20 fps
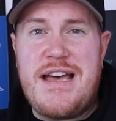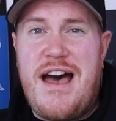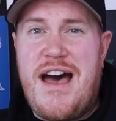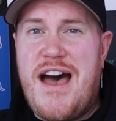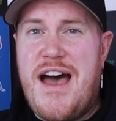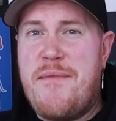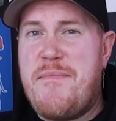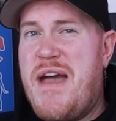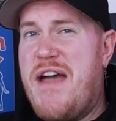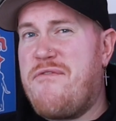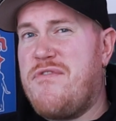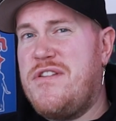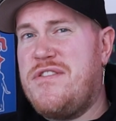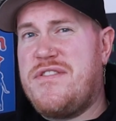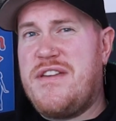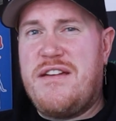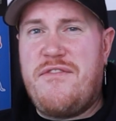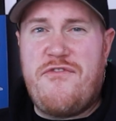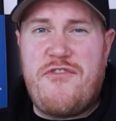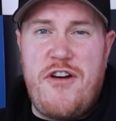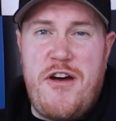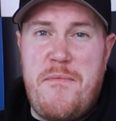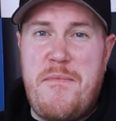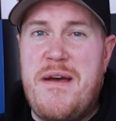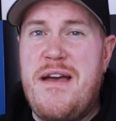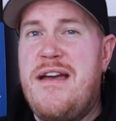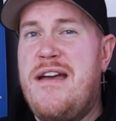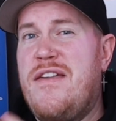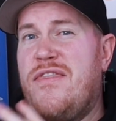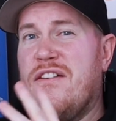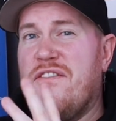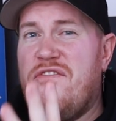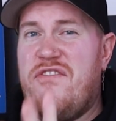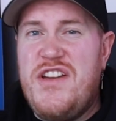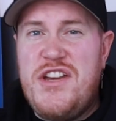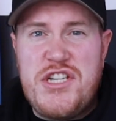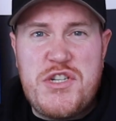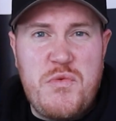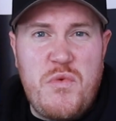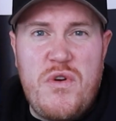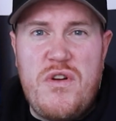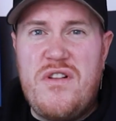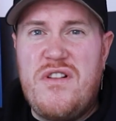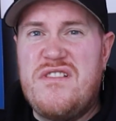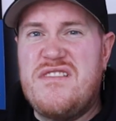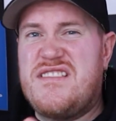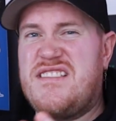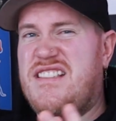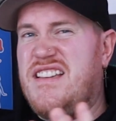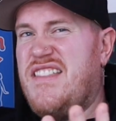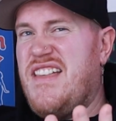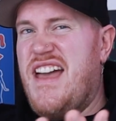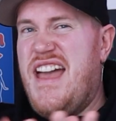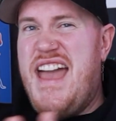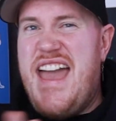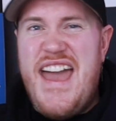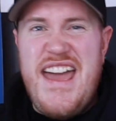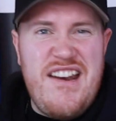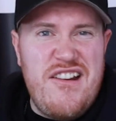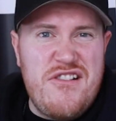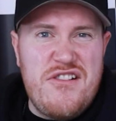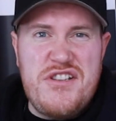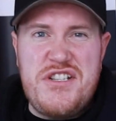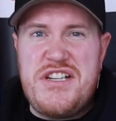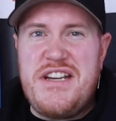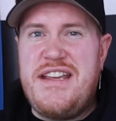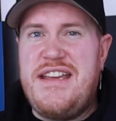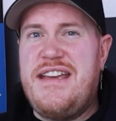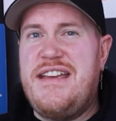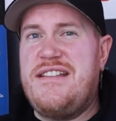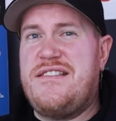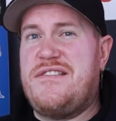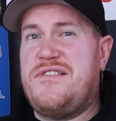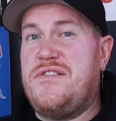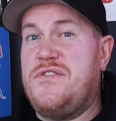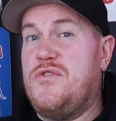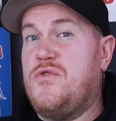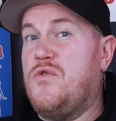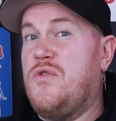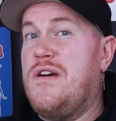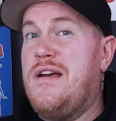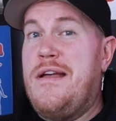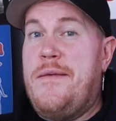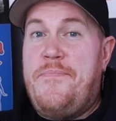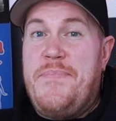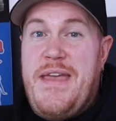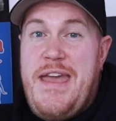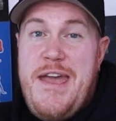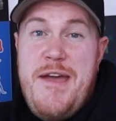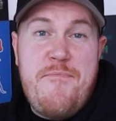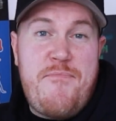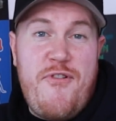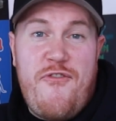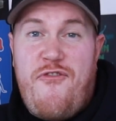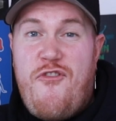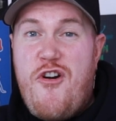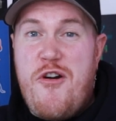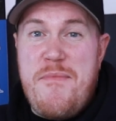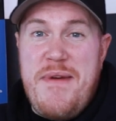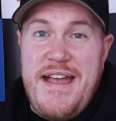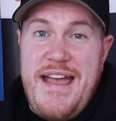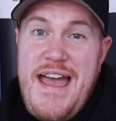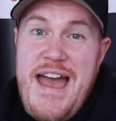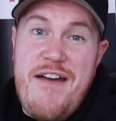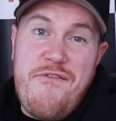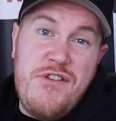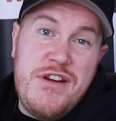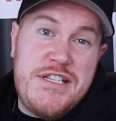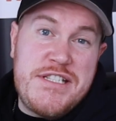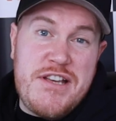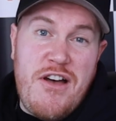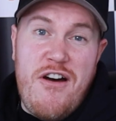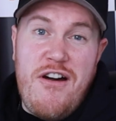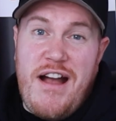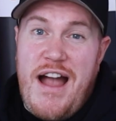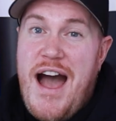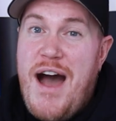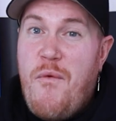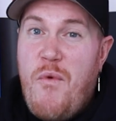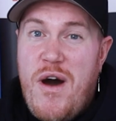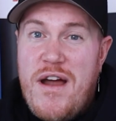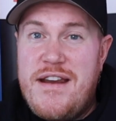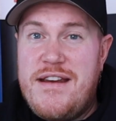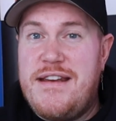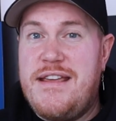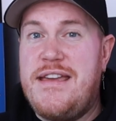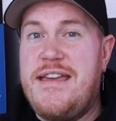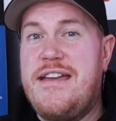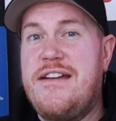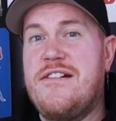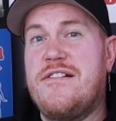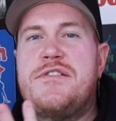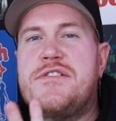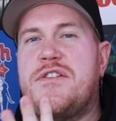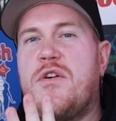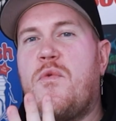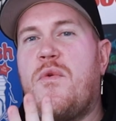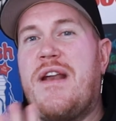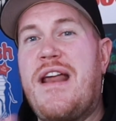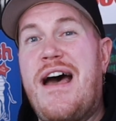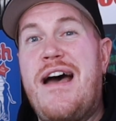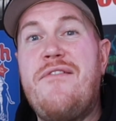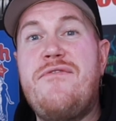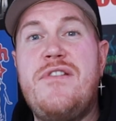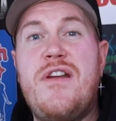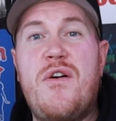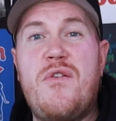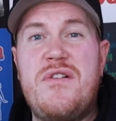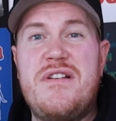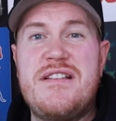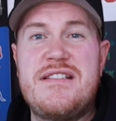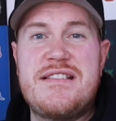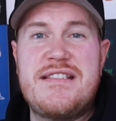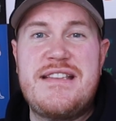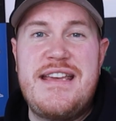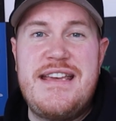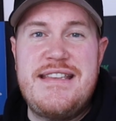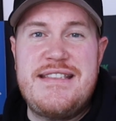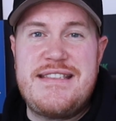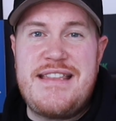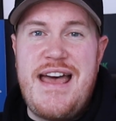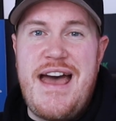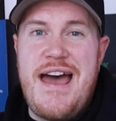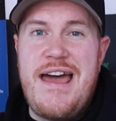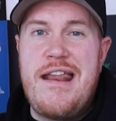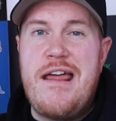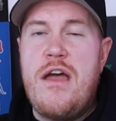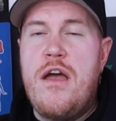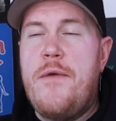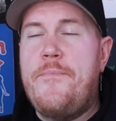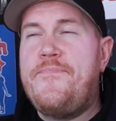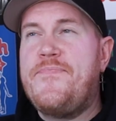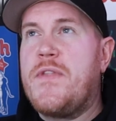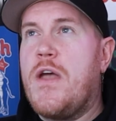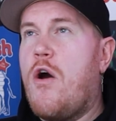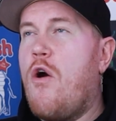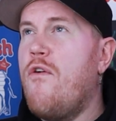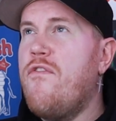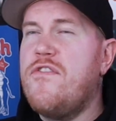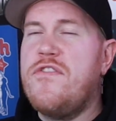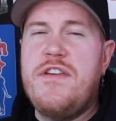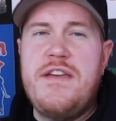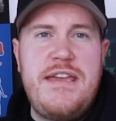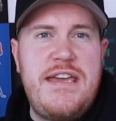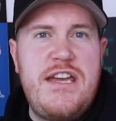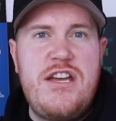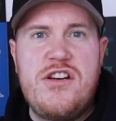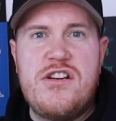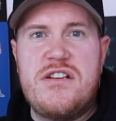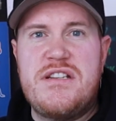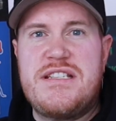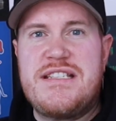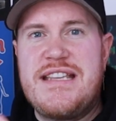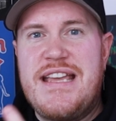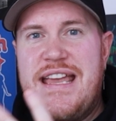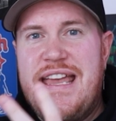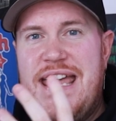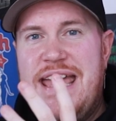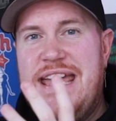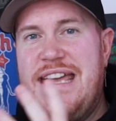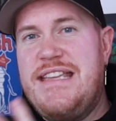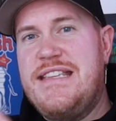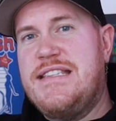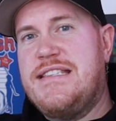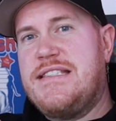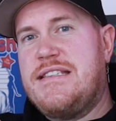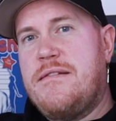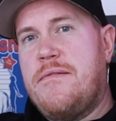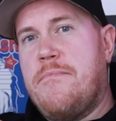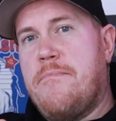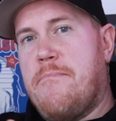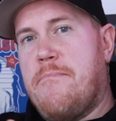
time. Everything from the visuals to the energy to him performing every song I wanted to hear. So what I've noticed is that over the years, his